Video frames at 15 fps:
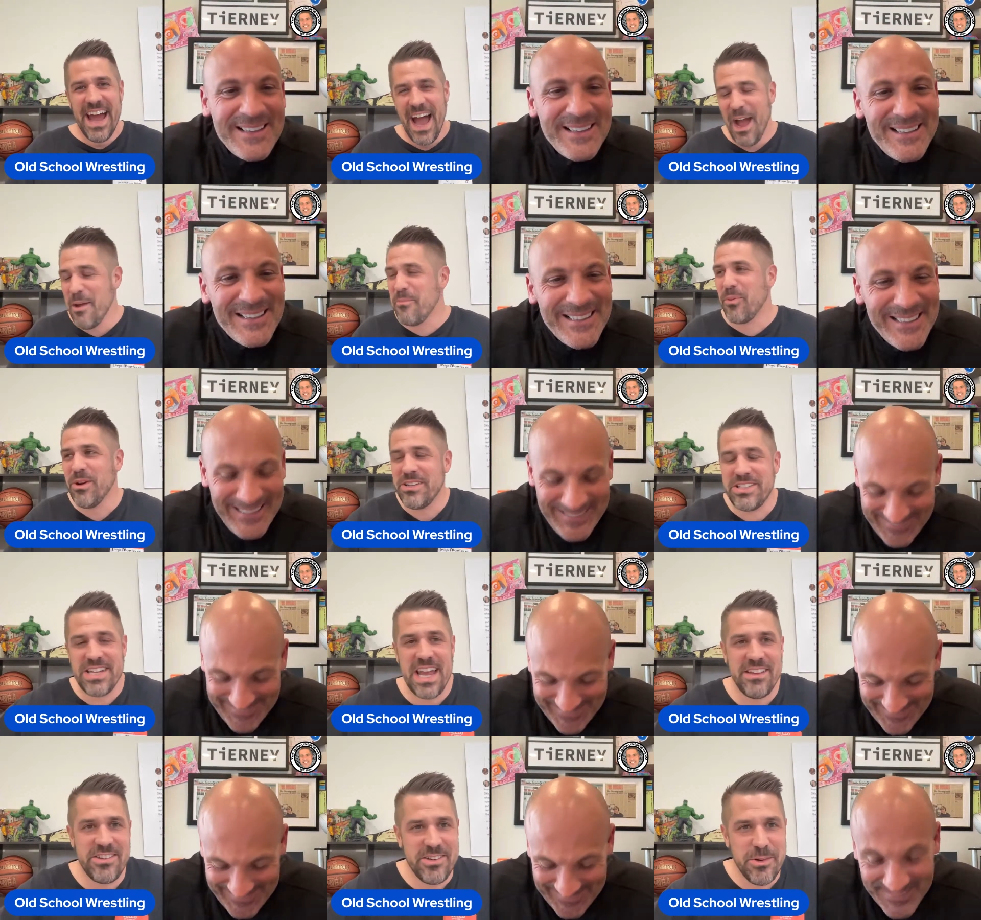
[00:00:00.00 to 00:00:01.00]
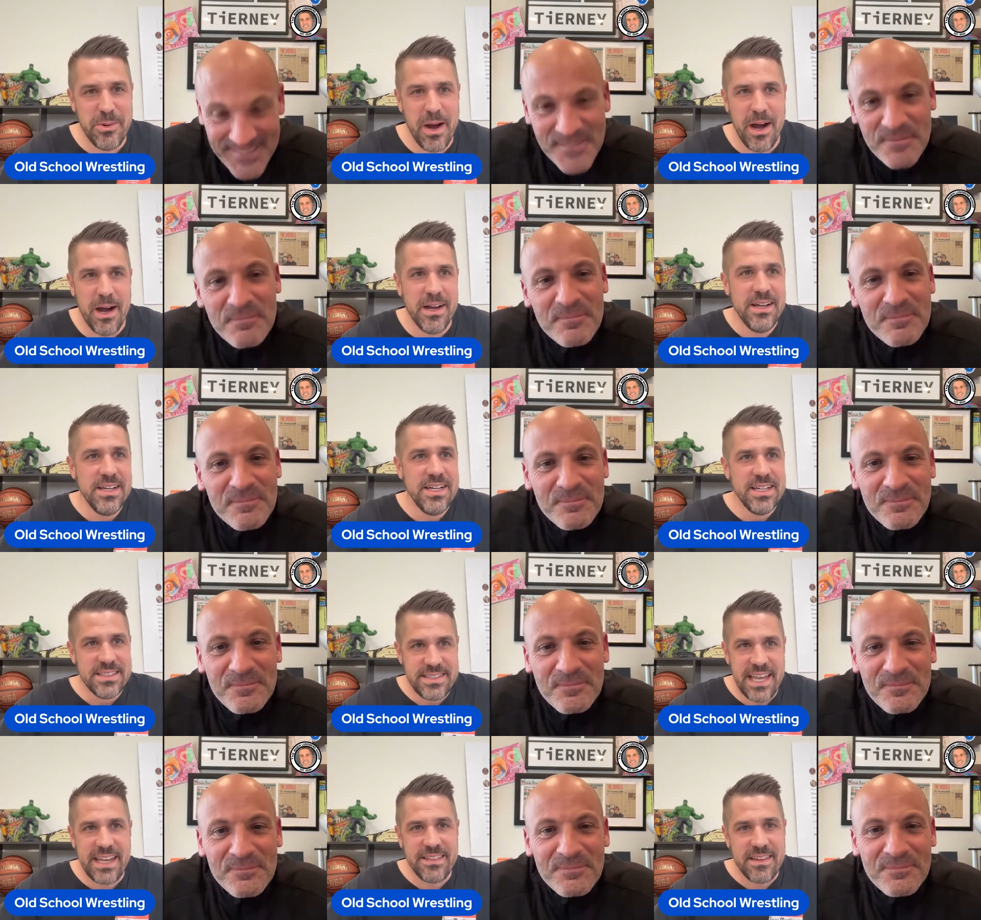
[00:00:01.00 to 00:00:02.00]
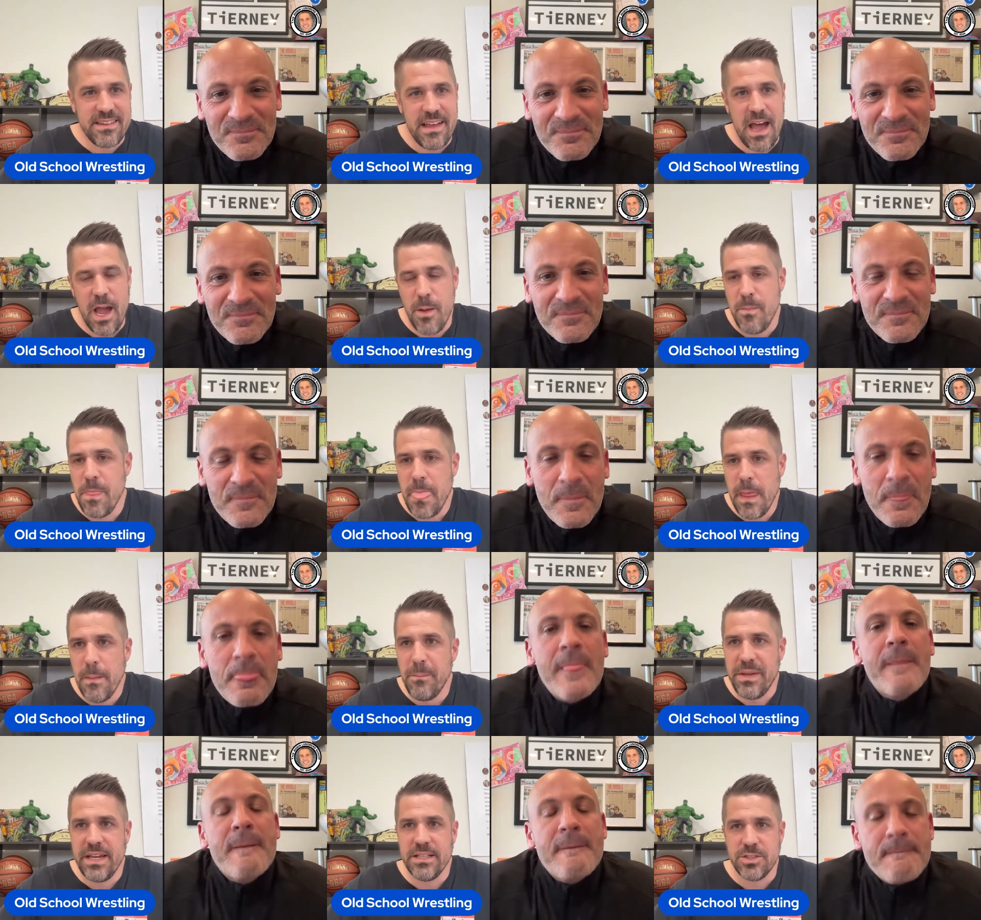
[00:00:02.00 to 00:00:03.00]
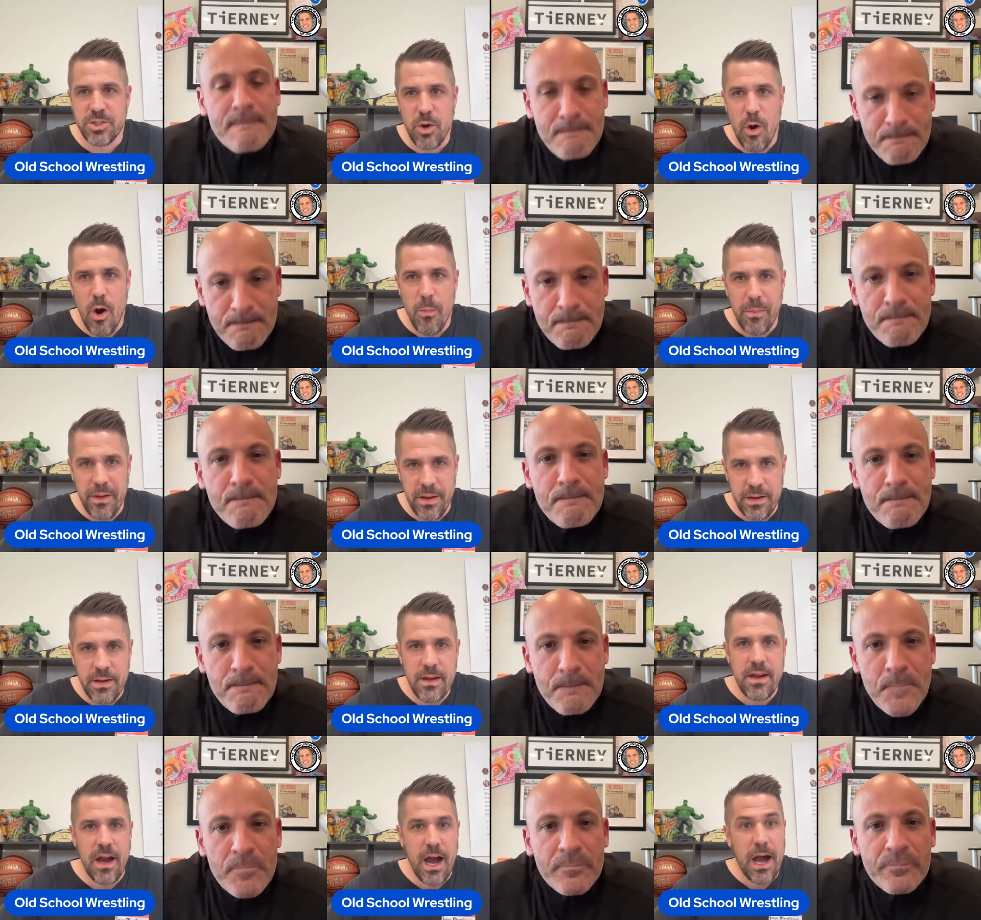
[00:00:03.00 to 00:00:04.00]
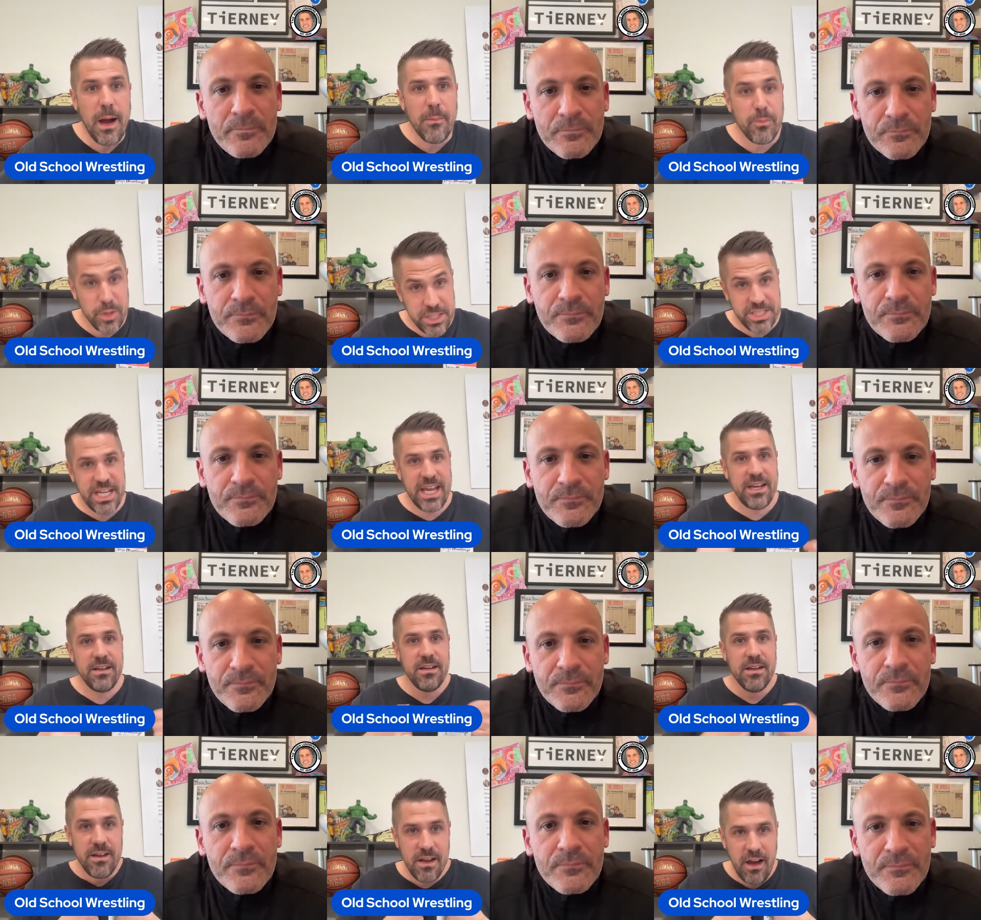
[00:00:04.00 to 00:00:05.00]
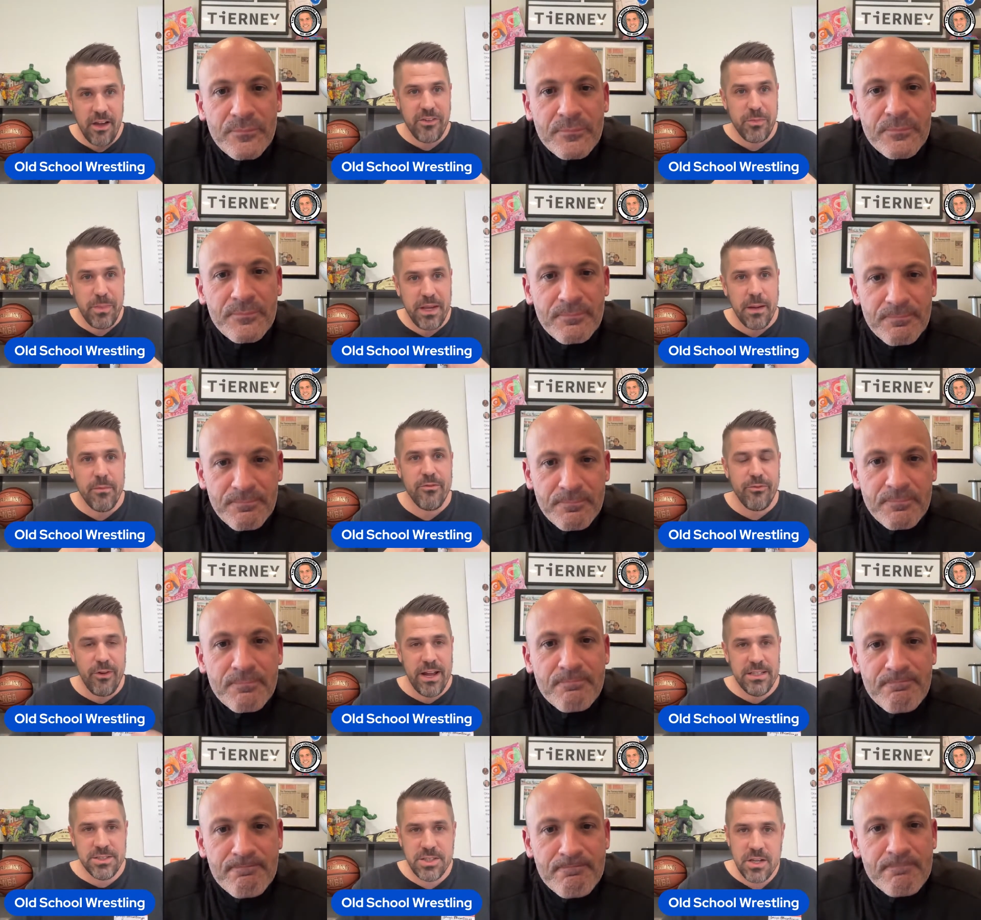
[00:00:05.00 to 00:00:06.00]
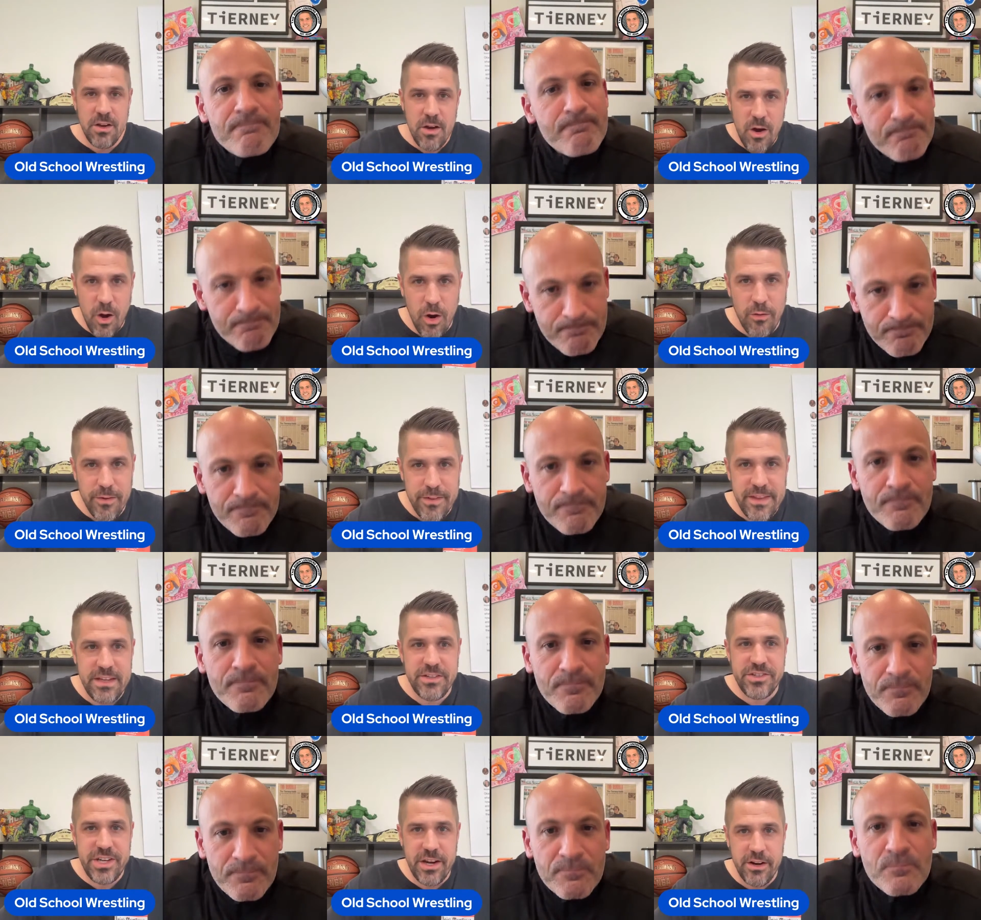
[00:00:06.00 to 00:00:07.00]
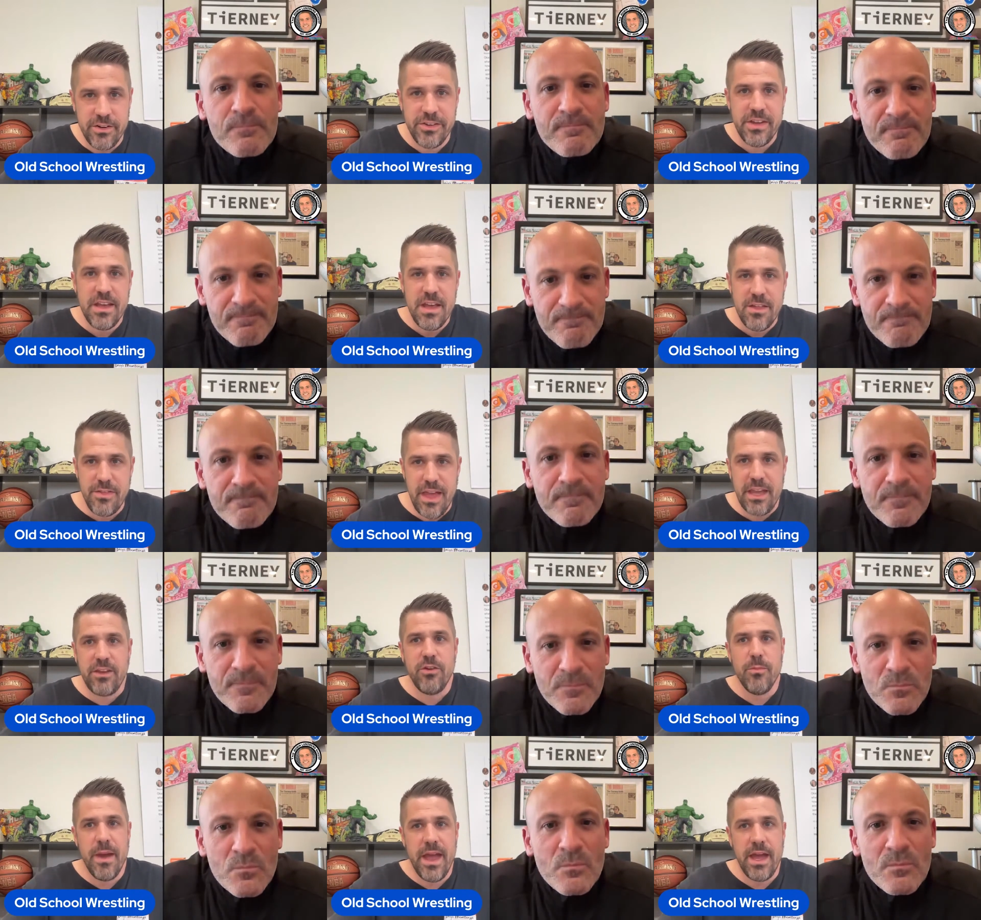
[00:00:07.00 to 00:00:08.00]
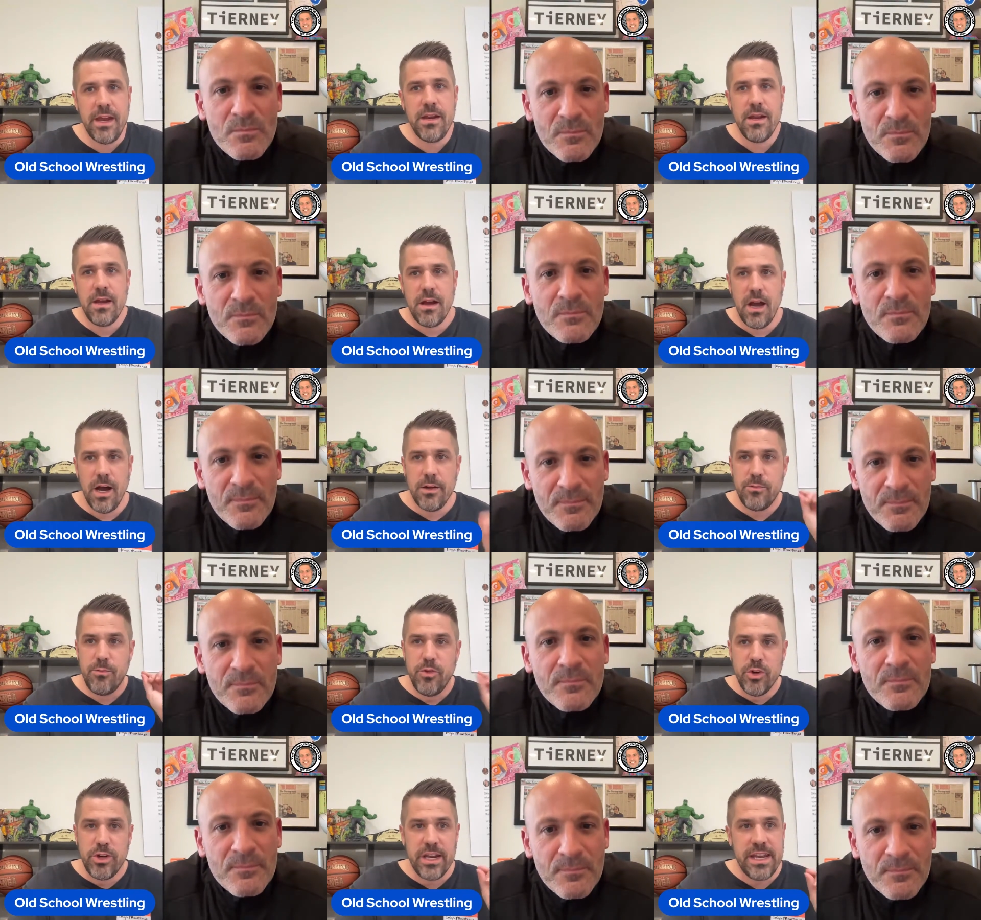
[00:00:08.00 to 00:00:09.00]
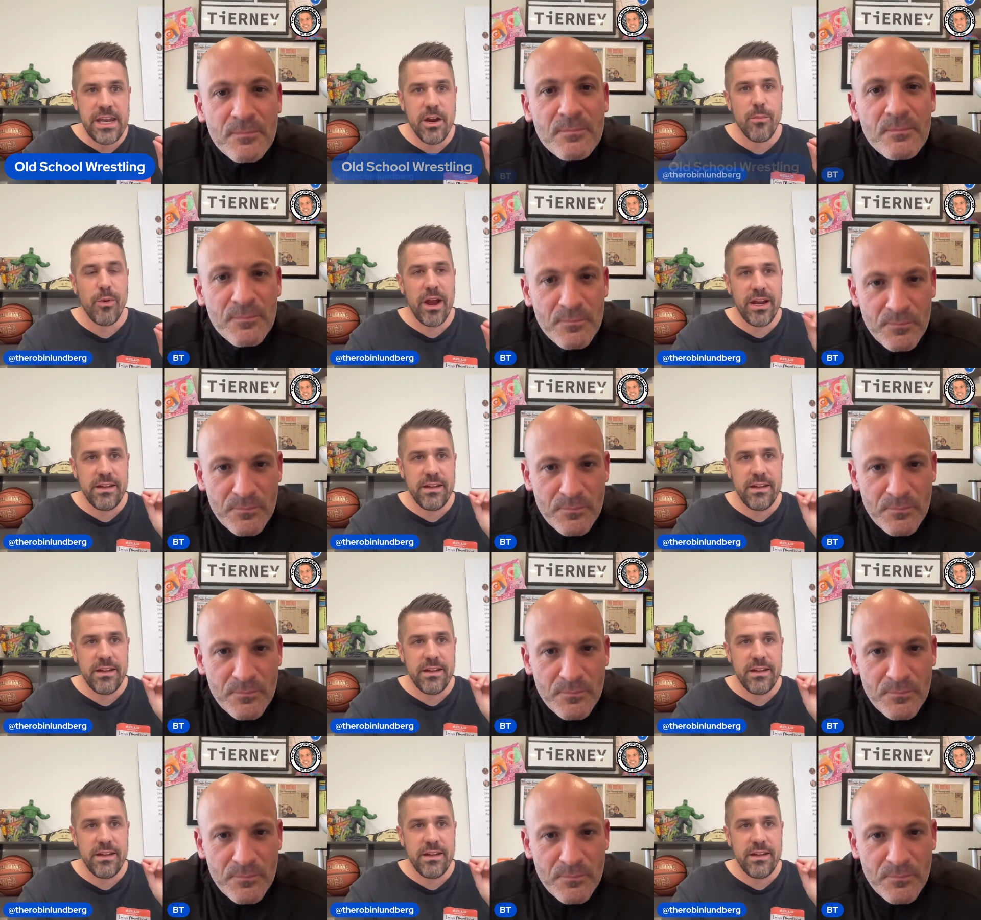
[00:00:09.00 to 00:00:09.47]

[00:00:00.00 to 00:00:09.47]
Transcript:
Speaker 1: I appreciate you uh, taking the time, being so open. Uh, appreciate us becoming friends over these years. Thank you, man. Uh, you can hear Brandon